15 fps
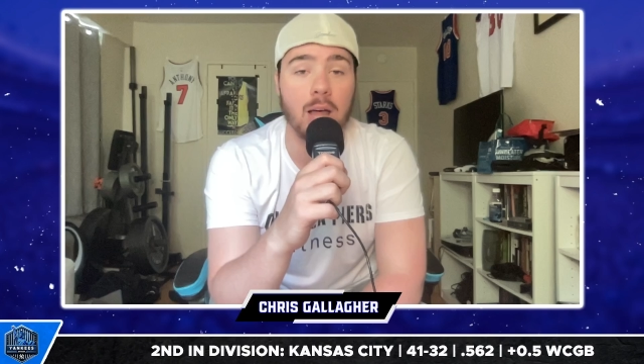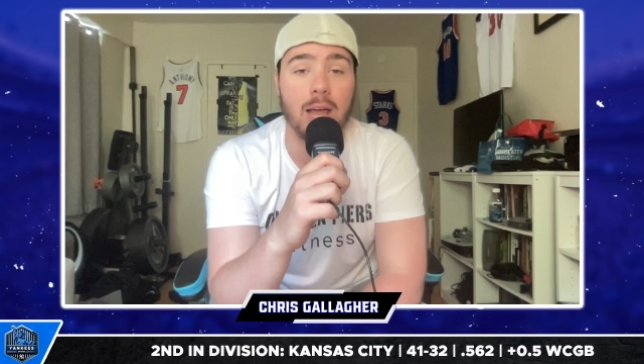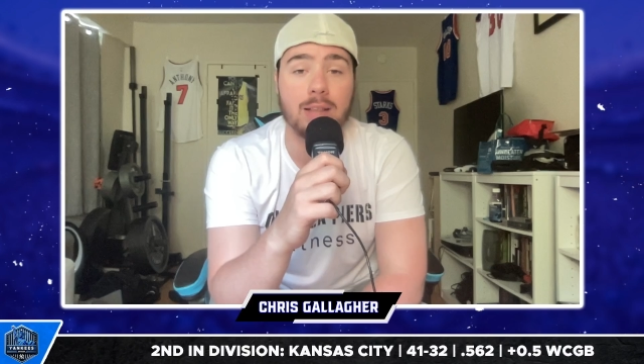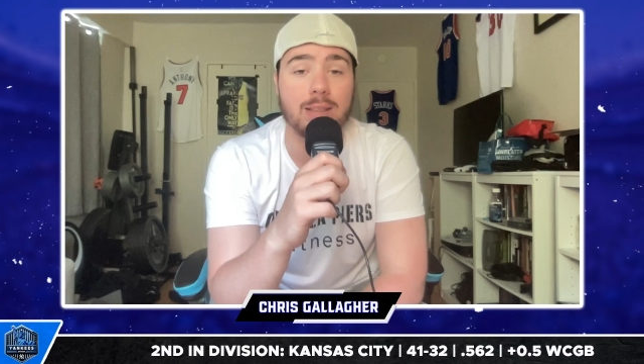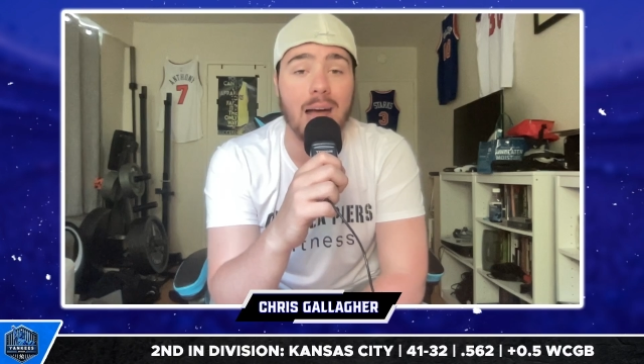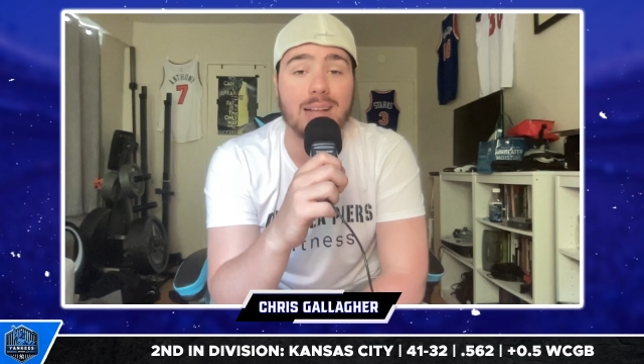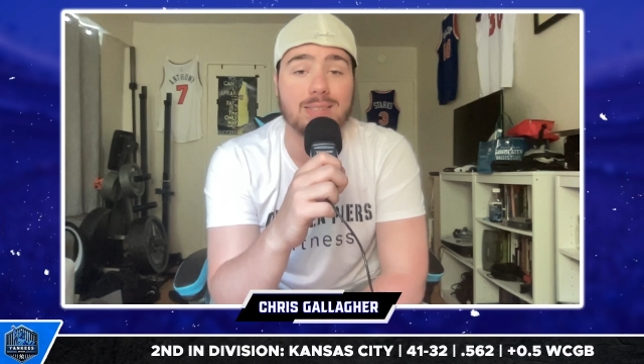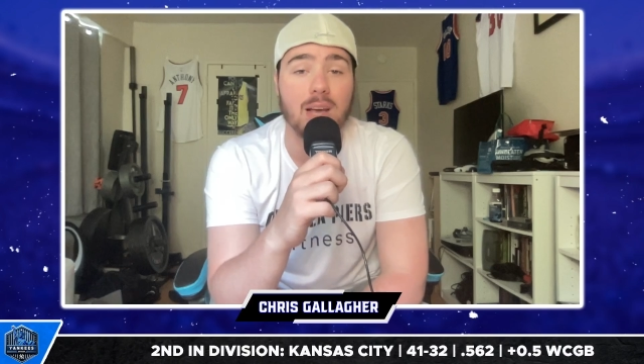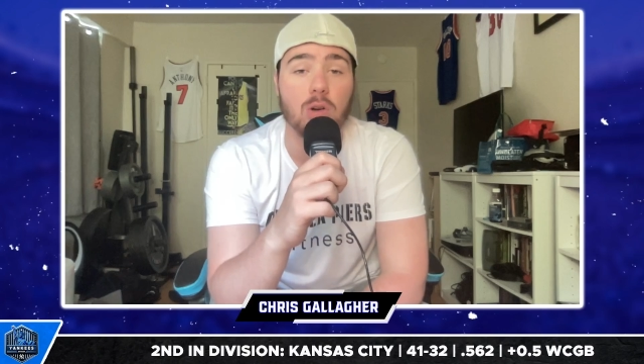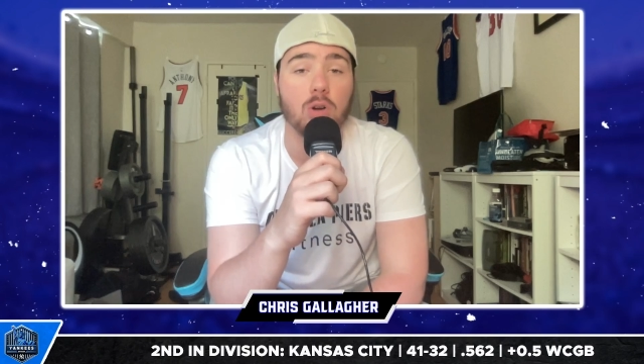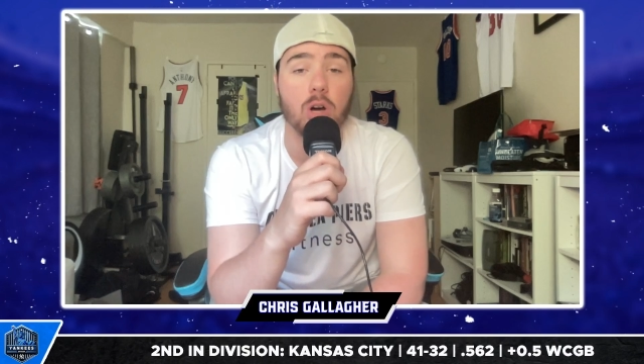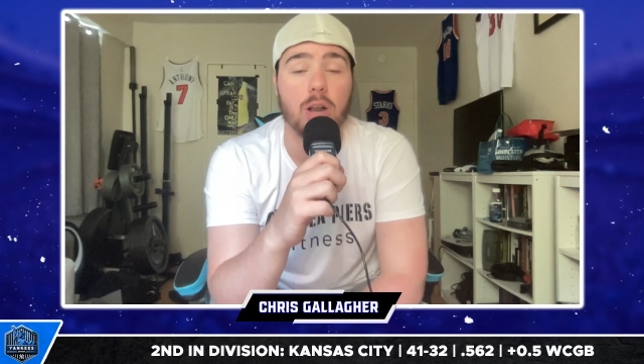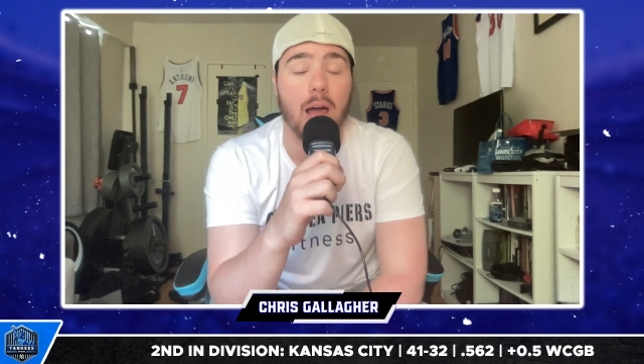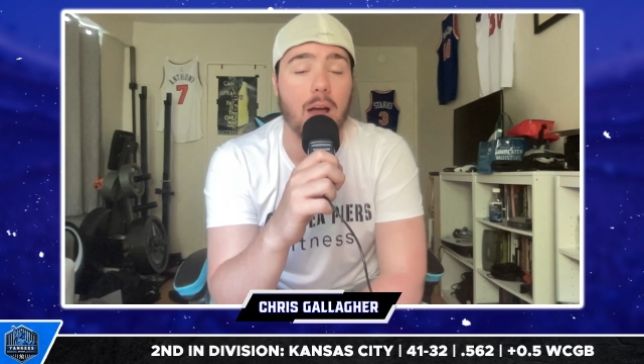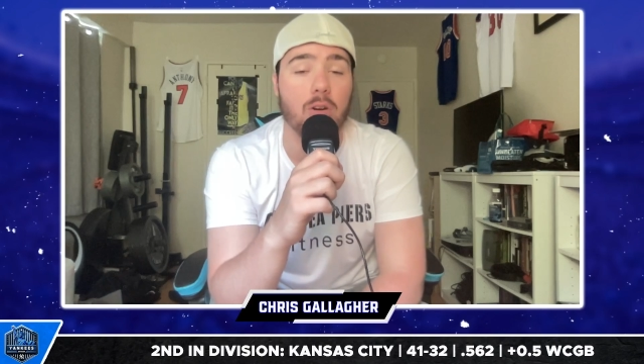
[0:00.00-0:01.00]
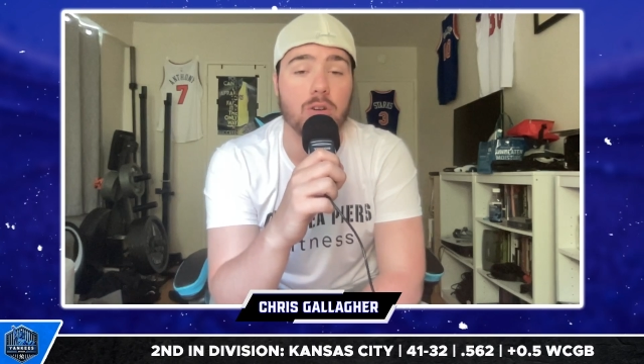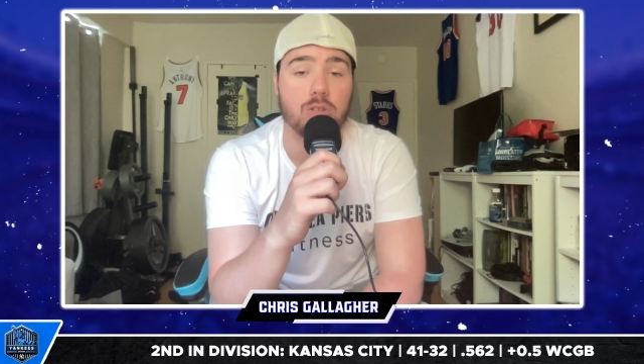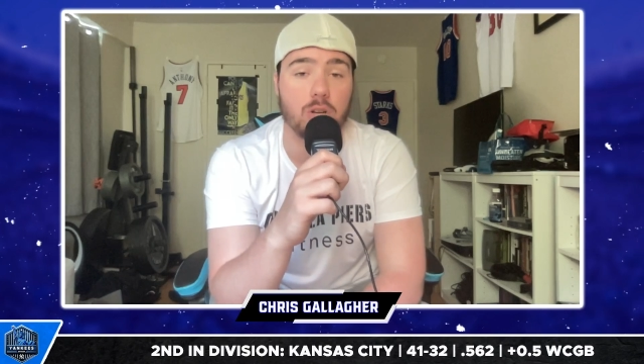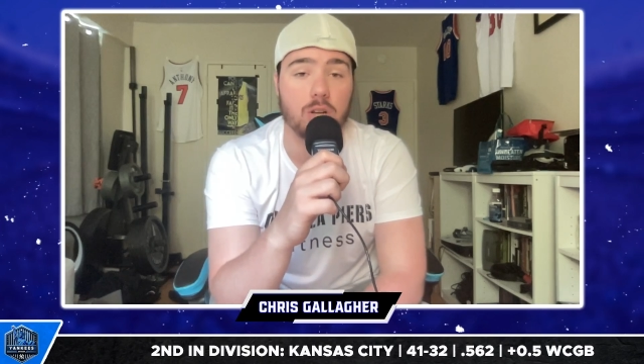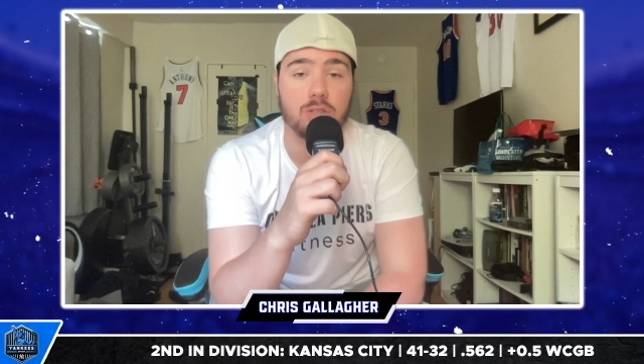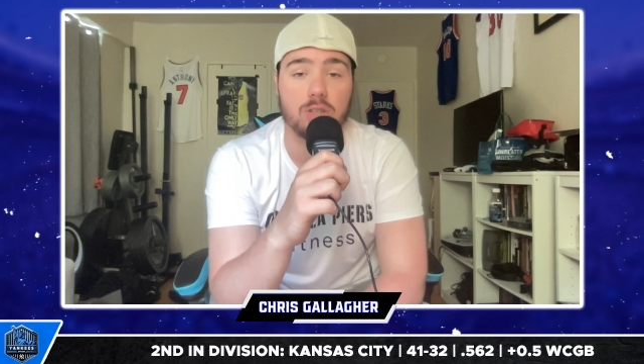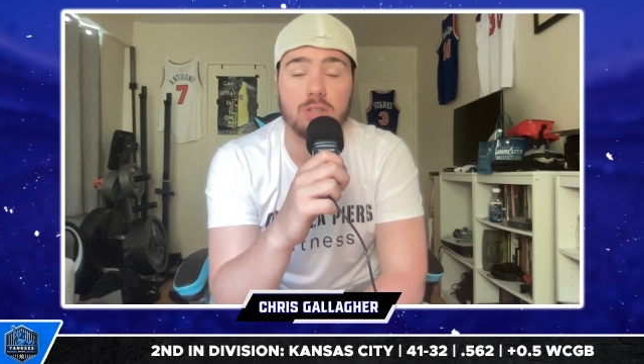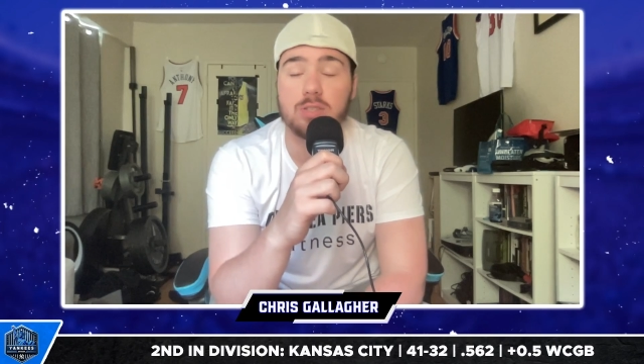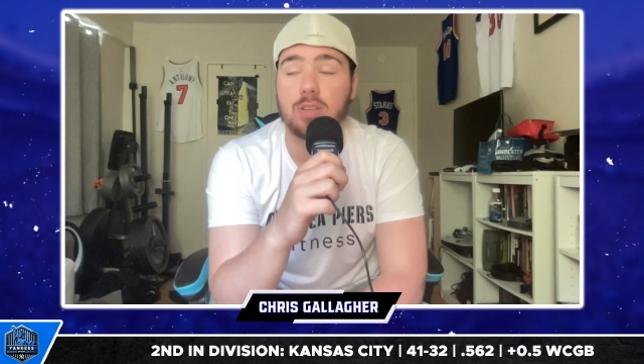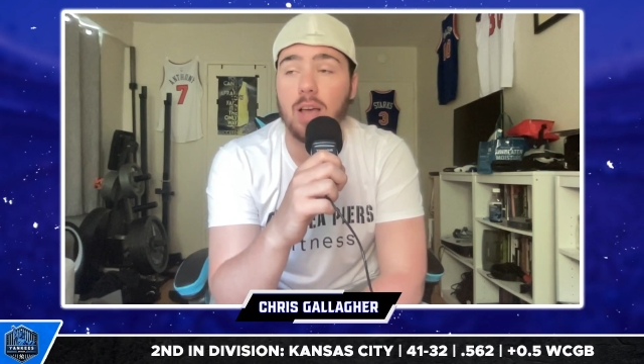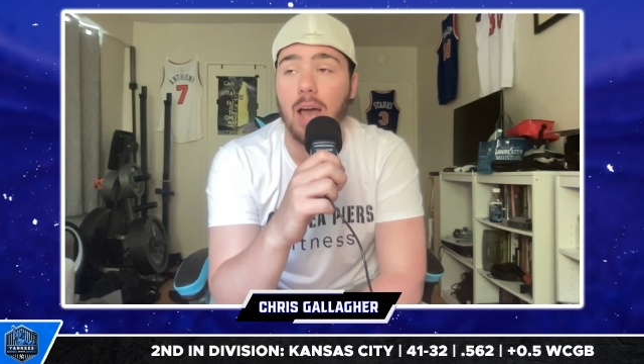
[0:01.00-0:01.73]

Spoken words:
That's how good Aaron Judge is.